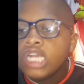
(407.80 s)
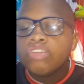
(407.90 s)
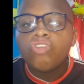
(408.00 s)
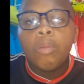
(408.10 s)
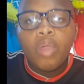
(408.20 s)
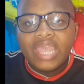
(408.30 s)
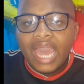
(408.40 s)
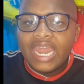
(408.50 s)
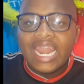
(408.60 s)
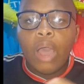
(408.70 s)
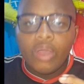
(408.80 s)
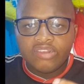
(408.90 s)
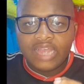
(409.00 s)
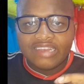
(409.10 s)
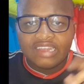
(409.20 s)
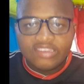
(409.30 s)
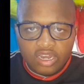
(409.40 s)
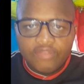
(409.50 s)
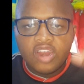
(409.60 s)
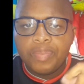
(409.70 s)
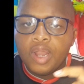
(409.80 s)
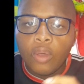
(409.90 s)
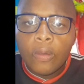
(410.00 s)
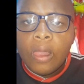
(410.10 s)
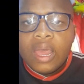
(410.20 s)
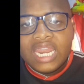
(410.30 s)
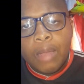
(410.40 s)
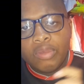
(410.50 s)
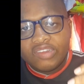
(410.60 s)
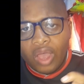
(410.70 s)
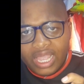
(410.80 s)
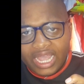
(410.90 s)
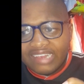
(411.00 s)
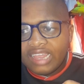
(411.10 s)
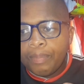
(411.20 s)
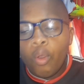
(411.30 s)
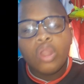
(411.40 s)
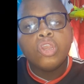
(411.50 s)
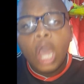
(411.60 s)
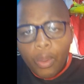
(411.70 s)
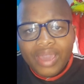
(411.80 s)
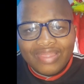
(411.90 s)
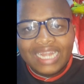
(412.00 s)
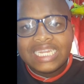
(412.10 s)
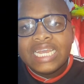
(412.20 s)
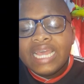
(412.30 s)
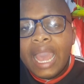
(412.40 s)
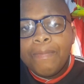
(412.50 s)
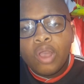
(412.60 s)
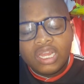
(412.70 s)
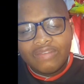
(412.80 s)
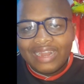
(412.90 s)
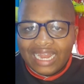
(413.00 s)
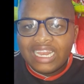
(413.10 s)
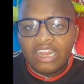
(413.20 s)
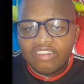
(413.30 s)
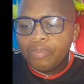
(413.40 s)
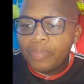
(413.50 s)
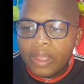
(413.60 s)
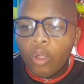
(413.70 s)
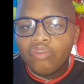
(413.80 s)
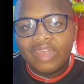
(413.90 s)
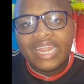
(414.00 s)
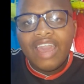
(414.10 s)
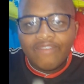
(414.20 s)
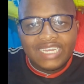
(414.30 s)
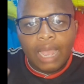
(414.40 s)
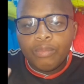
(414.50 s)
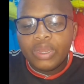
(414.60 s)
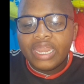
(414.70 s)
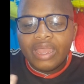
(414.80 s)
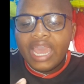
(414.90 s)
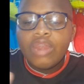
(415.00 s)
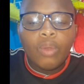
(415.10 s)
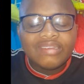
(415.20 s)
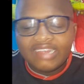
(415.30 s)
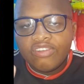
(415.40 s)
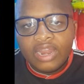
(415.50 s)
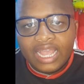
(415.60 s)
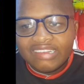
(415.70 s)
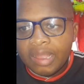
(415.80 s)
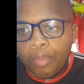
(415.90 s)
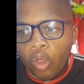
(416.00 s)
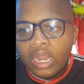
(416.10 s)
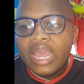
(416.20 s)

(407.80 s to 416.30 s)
So Monyane now, as you guys can see in the video below, now Masoganye gets the ball, knowing that because of the tactic that's put by coach, that every time when anyone centrally gets the ball,